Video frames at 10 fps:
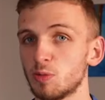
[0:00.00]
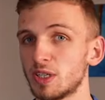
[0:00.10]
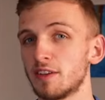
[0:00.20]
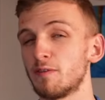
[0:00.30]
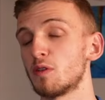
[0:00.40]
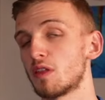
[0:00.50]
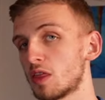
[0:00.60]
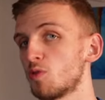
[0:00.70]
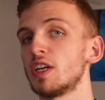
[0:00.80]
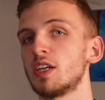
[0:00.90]
I will give you
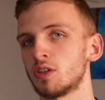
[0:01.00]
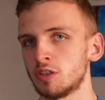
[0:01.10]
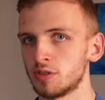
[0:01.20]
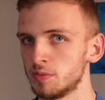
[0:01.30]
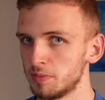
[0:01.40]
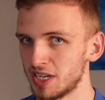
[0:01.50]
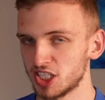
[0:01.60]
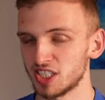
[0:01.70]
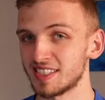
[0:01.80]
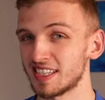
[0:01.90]
3 honorable
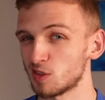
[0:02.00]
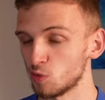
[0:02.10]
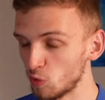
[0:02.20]
mentions as